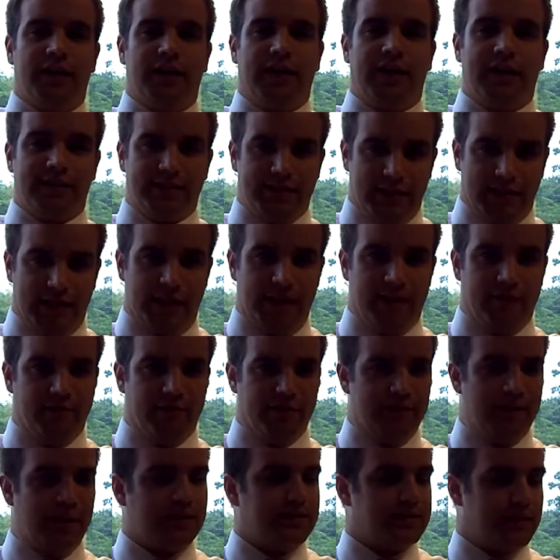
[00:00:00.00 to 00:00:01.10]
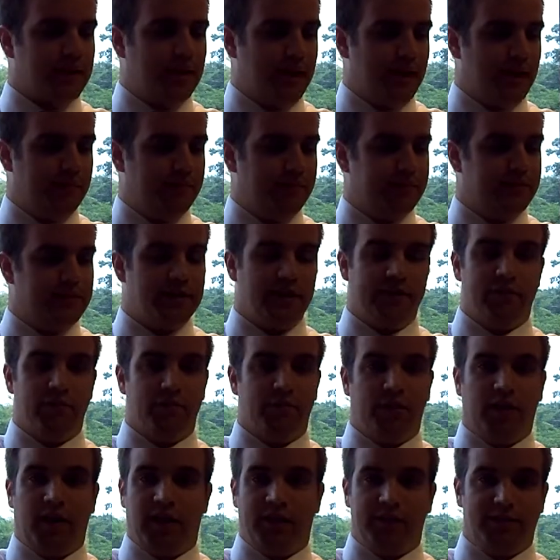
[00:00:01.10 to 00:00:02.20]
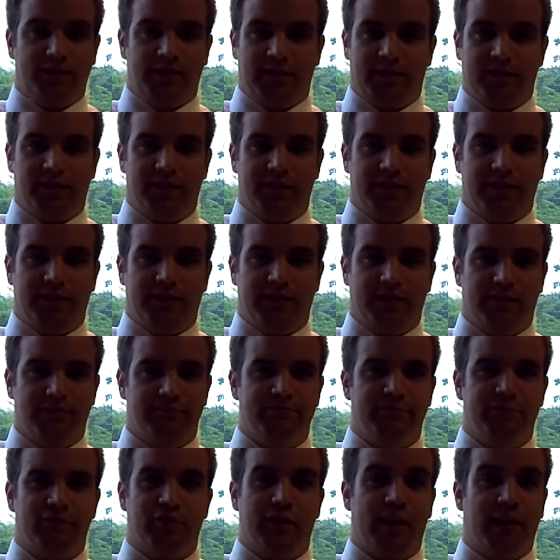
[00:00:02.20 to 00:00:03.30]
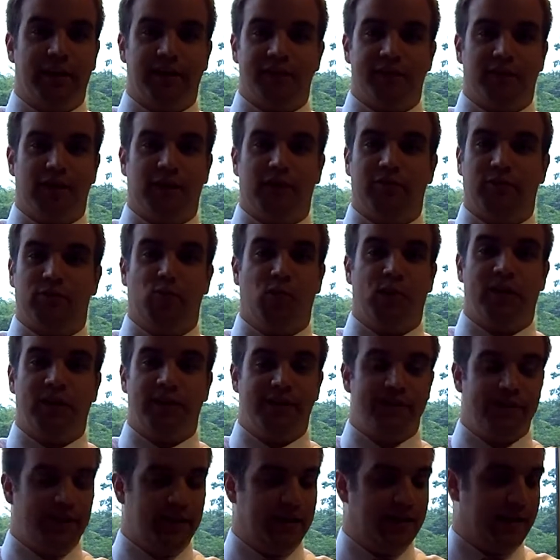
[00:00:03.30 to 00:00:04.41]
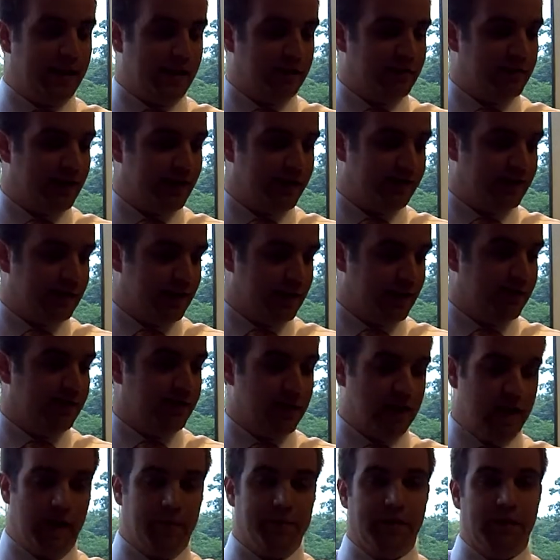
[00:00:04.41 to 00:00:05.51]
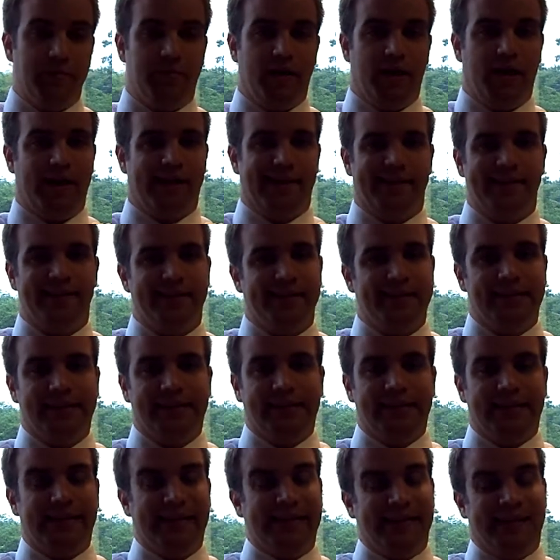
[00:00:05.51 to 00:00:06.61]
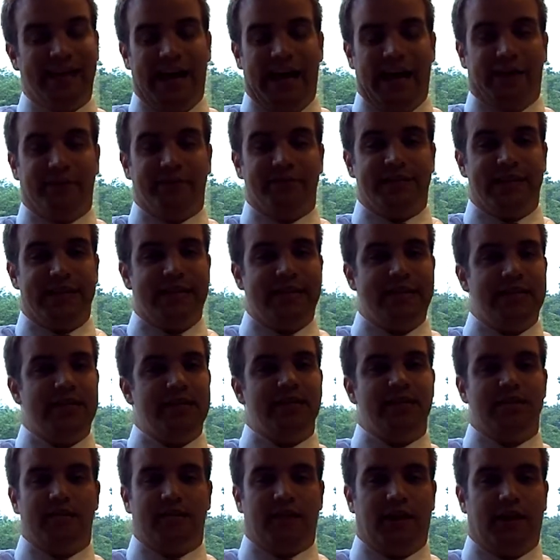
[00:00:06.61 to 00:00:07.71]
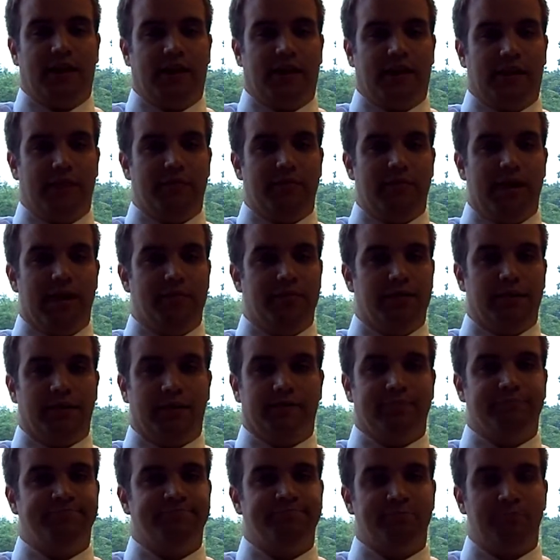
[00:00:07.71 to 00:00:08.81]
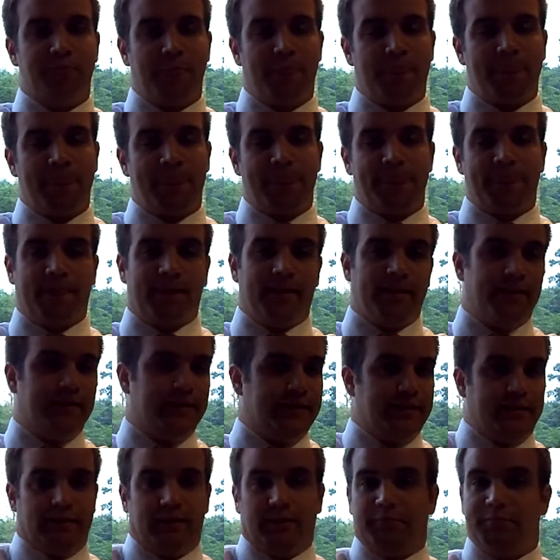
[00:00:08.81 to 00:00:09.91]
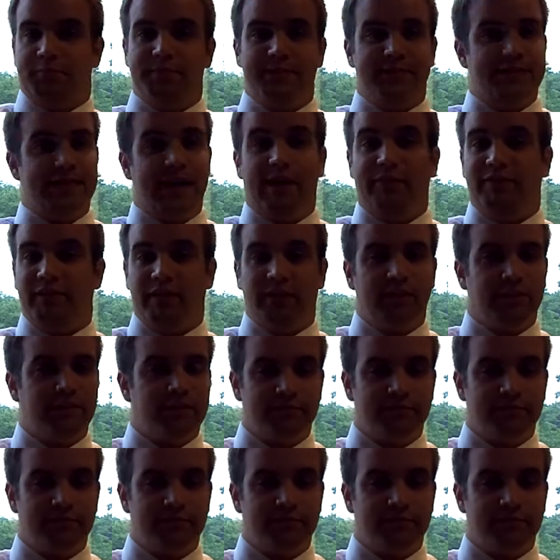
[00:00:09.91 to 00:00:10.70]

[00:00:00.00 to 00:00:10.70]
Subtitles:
As I gave the Dexcom 7 Plus a grading scale from 1 to 10, I would have to give the OmniPod out of 10, maybe a 7.